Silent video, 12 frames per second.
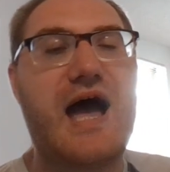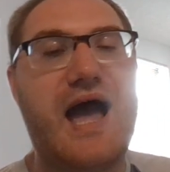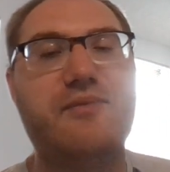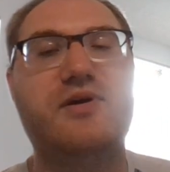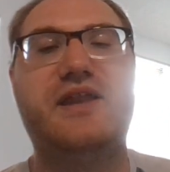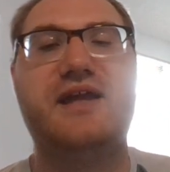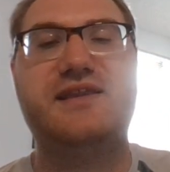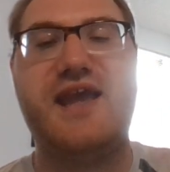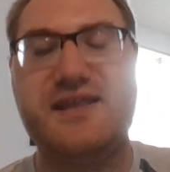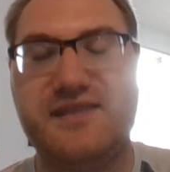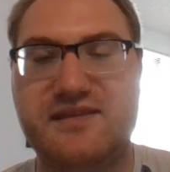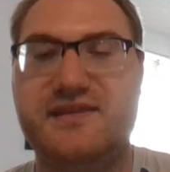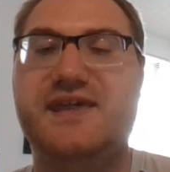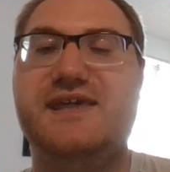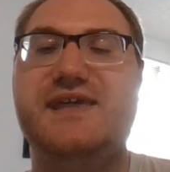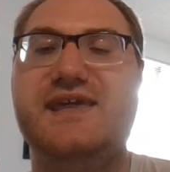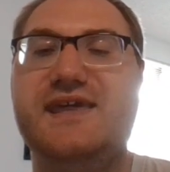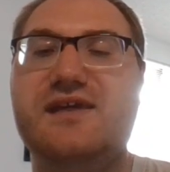I would like take the
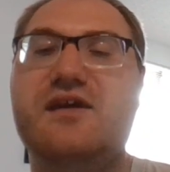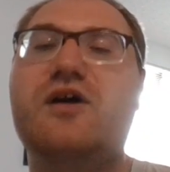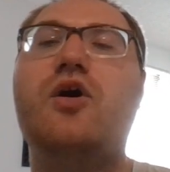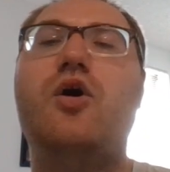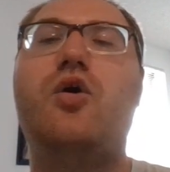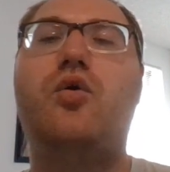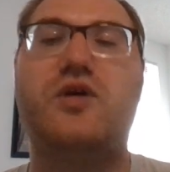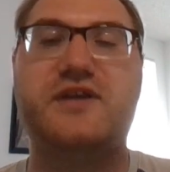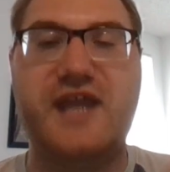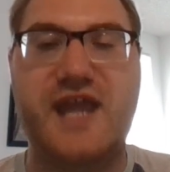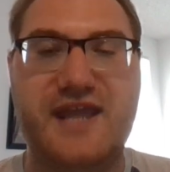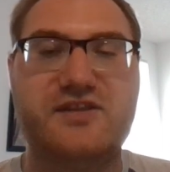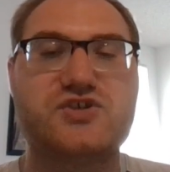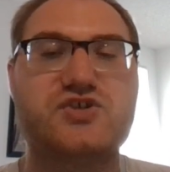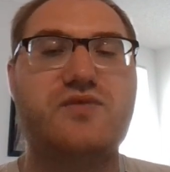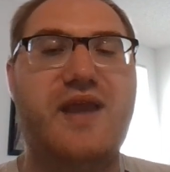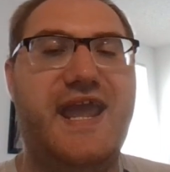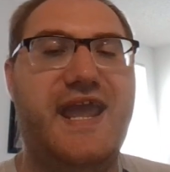D or take the
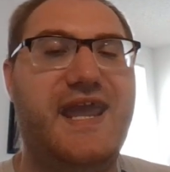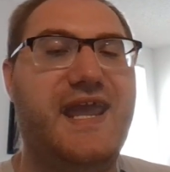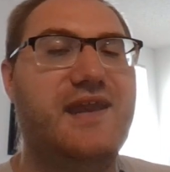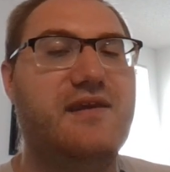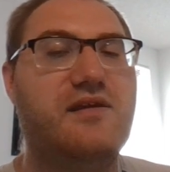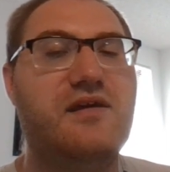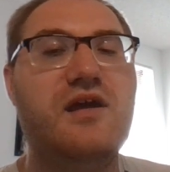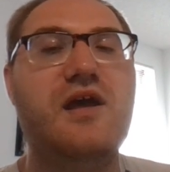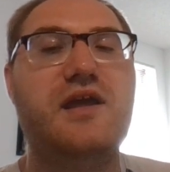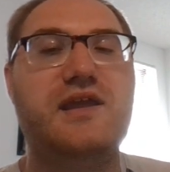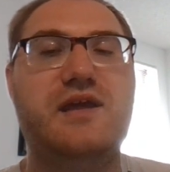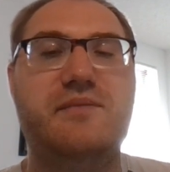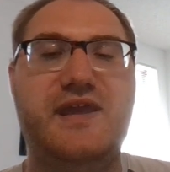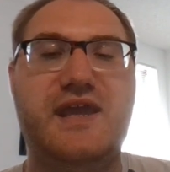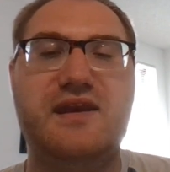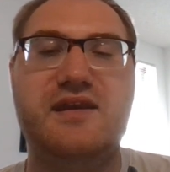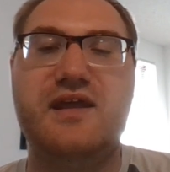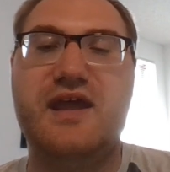train. You know what I
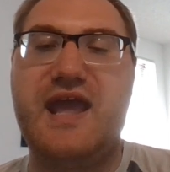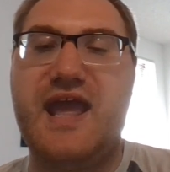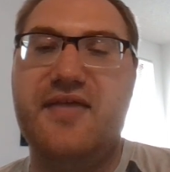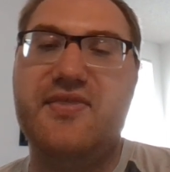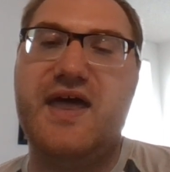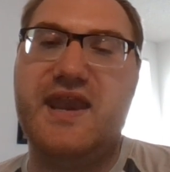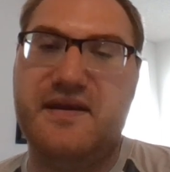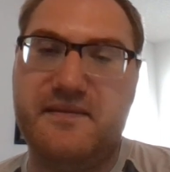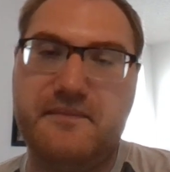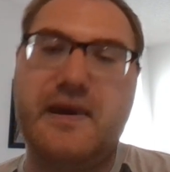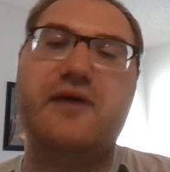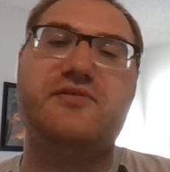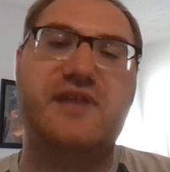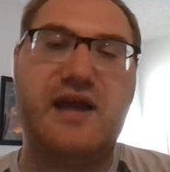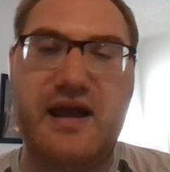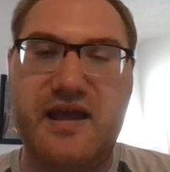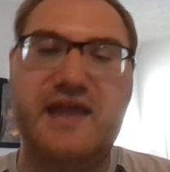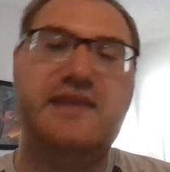mean? And then
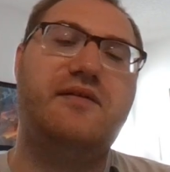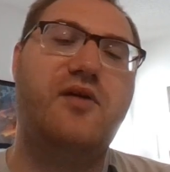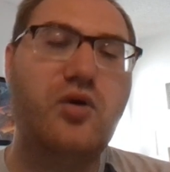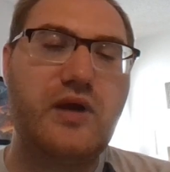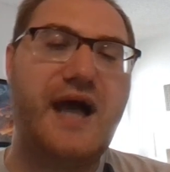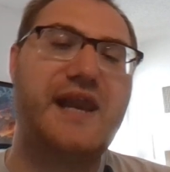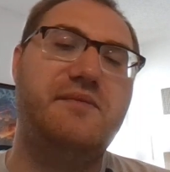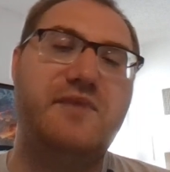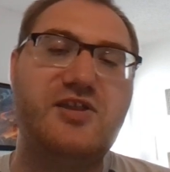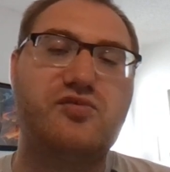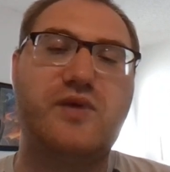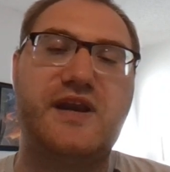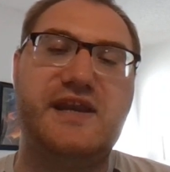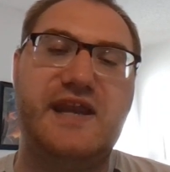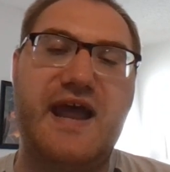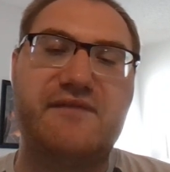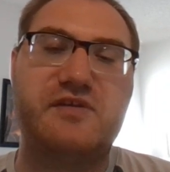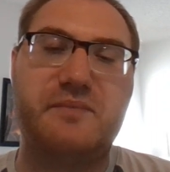oh god, I missed one. I
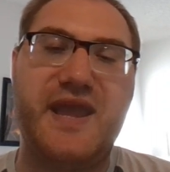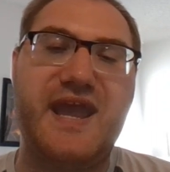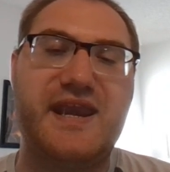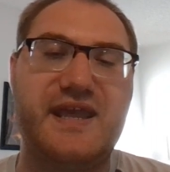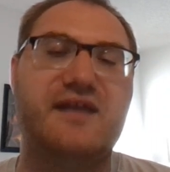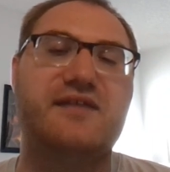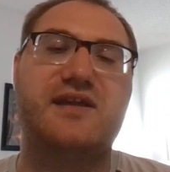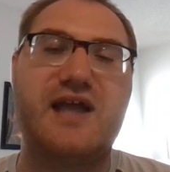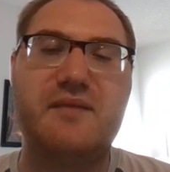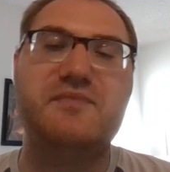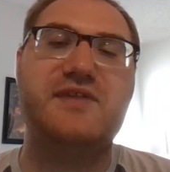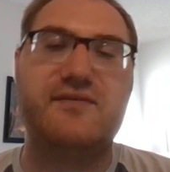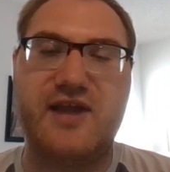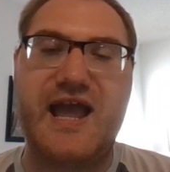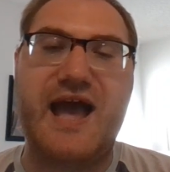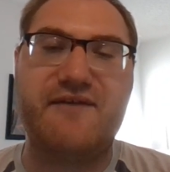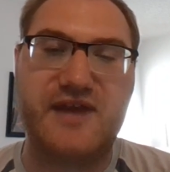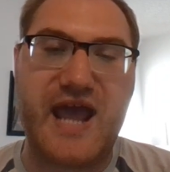didn't have to panic because it comes every
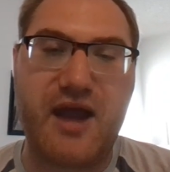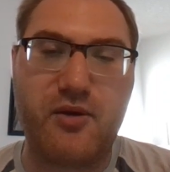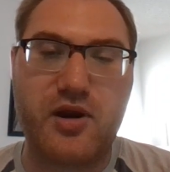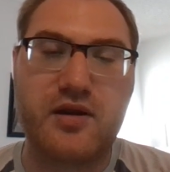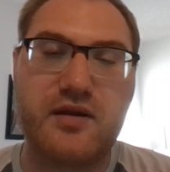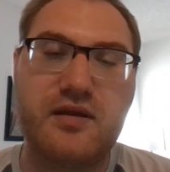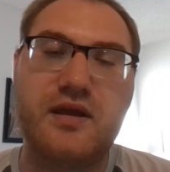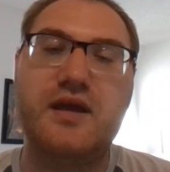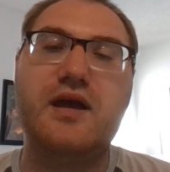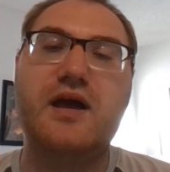half an hour.